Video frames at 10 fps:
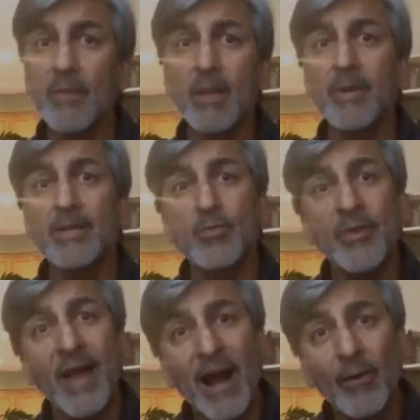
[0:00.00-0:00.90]
because
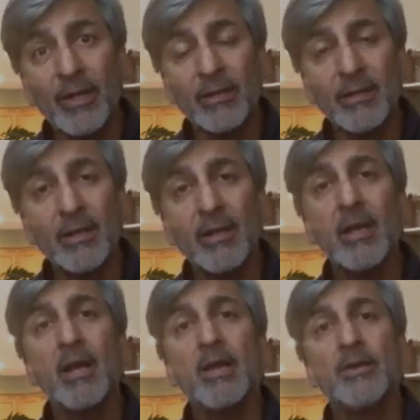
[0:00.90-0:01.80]
without it,
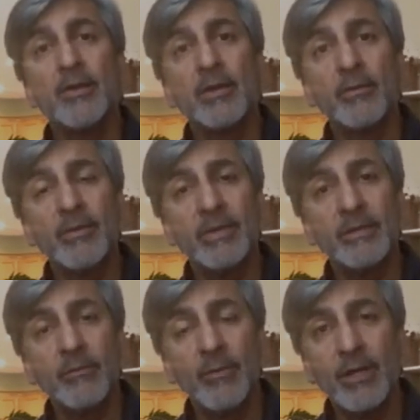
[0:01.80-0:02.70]
you're going to
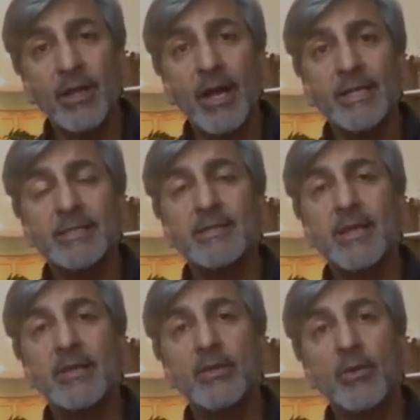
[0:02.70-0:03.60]
realize
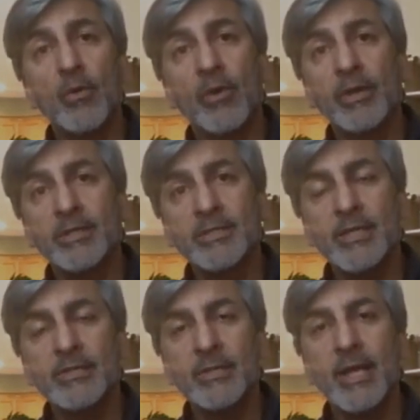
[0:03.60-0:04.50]
that your
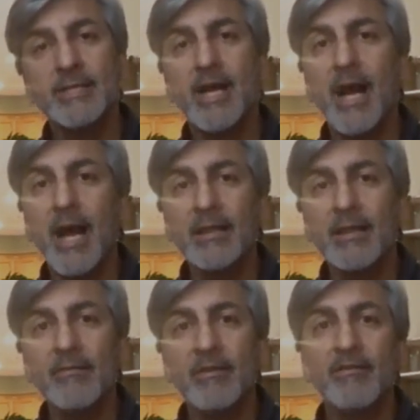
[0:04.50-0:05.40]
organization has a high
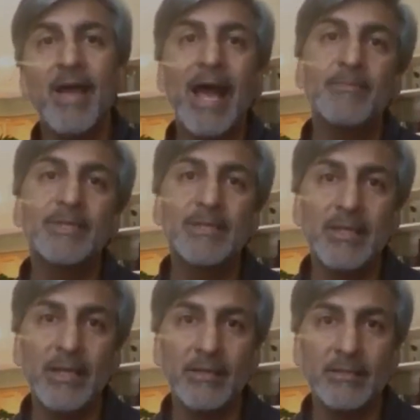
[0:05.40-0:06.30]
level of
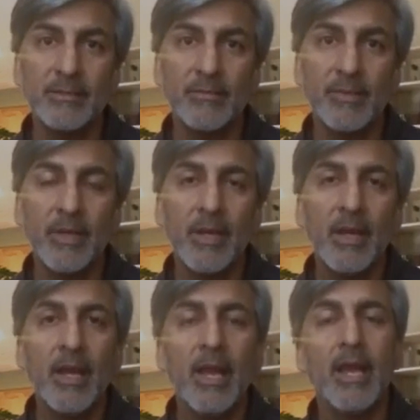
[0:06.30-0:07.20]
absenteeism
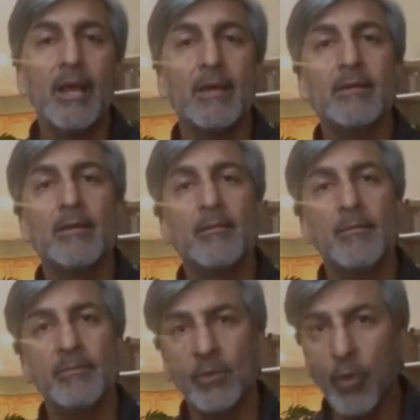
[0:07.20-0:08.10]
and
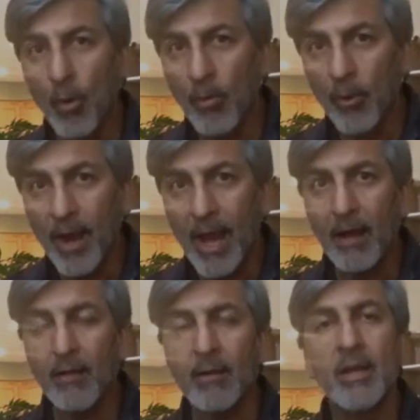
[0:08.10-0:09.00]
low
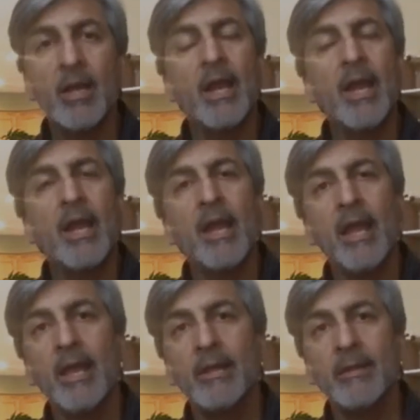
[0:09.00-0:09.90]
morale.
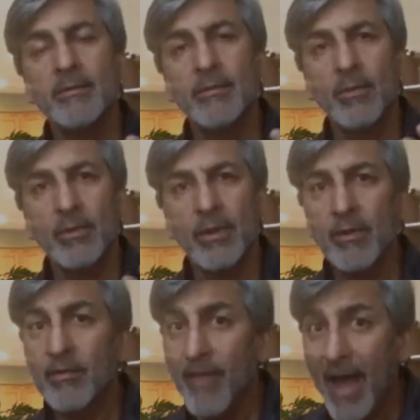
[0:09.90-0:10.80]
And
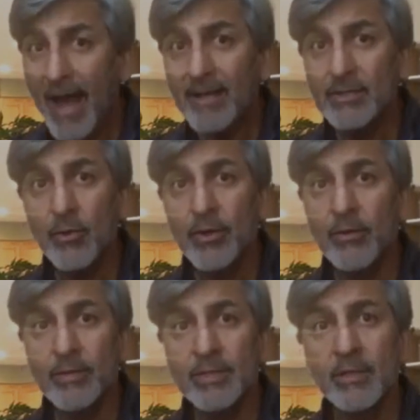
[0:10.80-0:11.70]
that is going
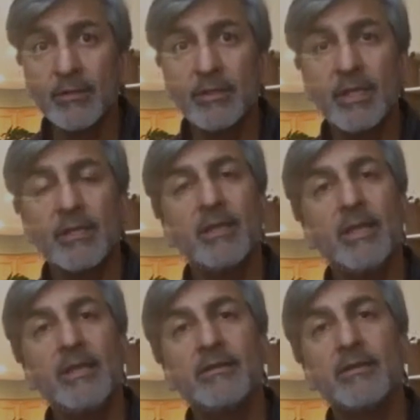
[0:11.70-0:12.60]
to result in the
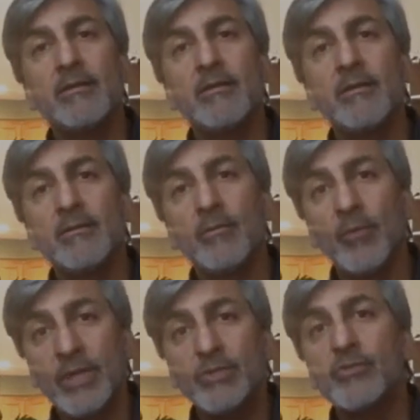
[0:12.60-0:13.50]
need to
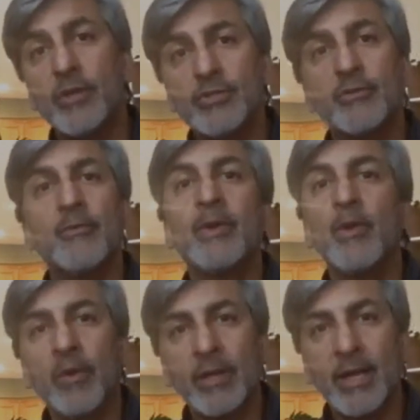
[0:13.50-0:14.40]
restructure and
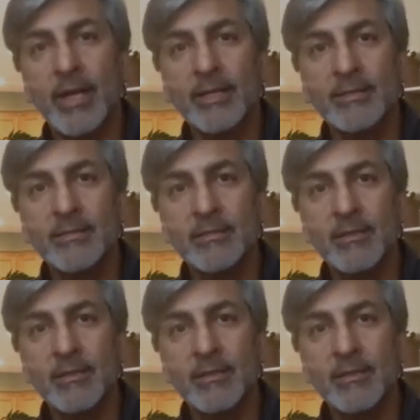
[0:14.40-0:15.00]
reorganize